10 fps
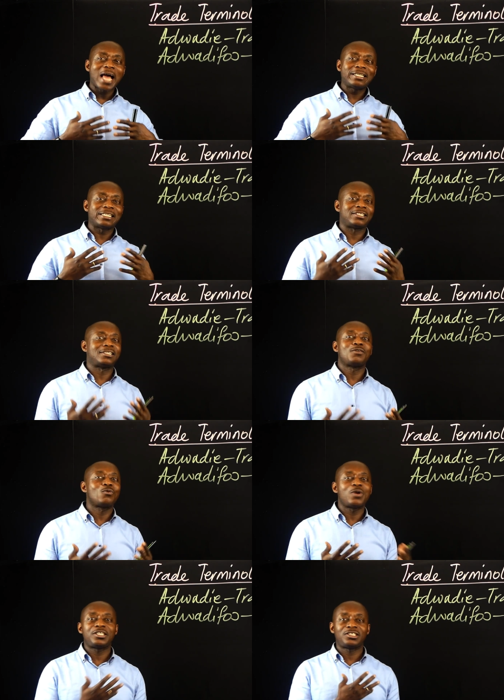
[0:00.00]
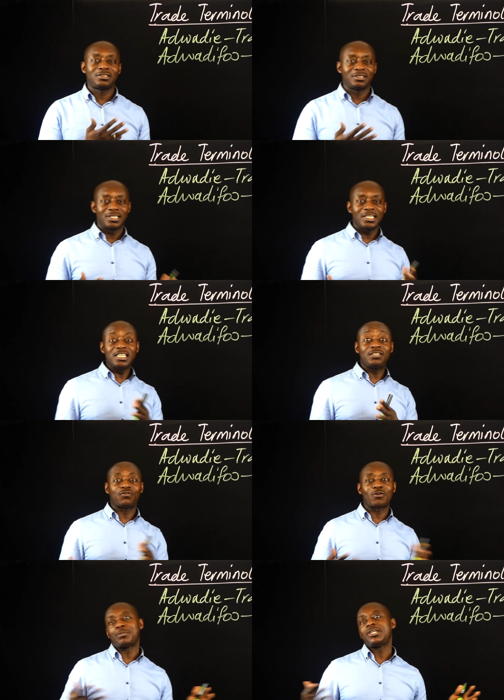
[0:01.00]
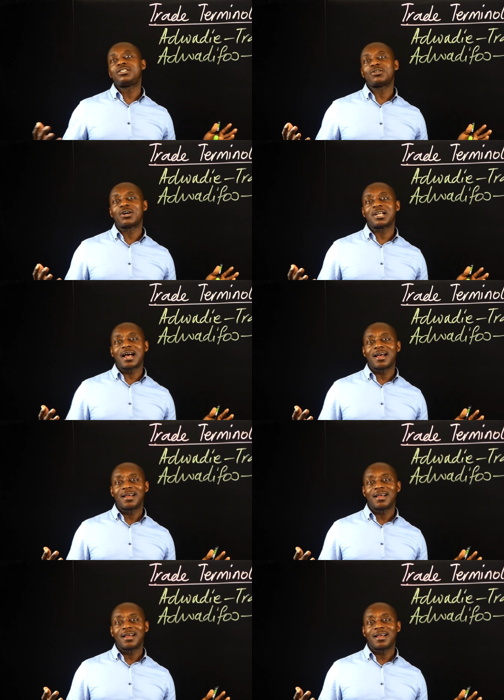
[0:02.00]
distinguish each from each other?